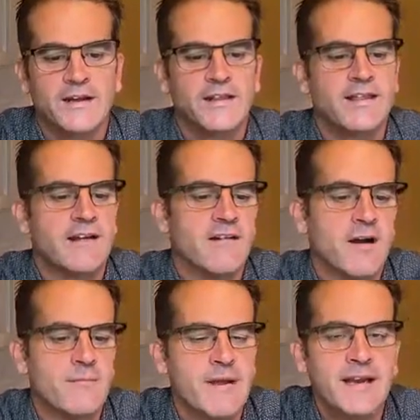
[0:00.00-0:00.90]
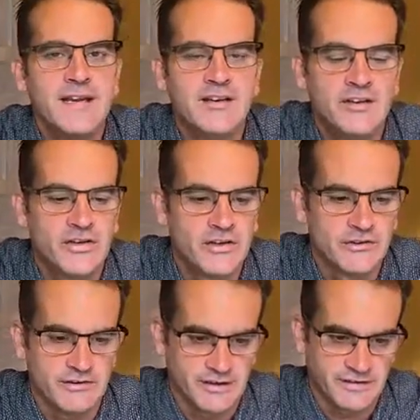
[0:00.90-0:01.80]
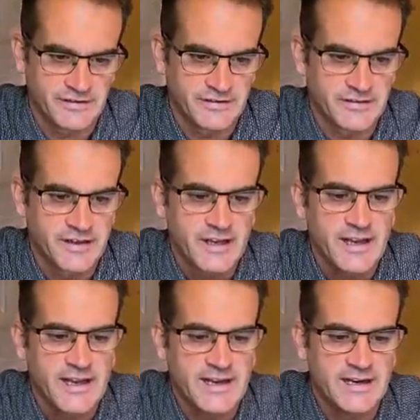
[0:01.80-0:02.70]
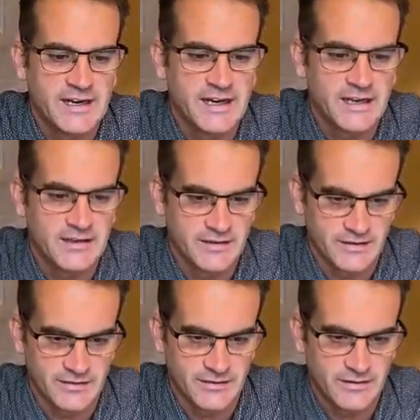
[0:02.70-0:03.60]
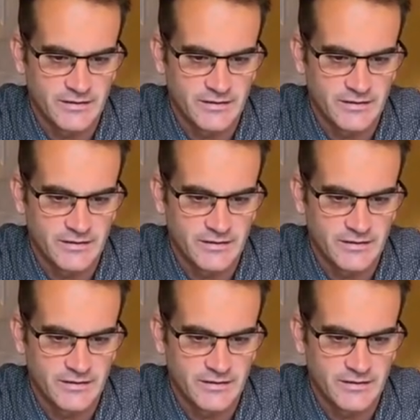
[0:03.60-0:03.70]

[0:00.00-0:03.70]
there are many tourists in London.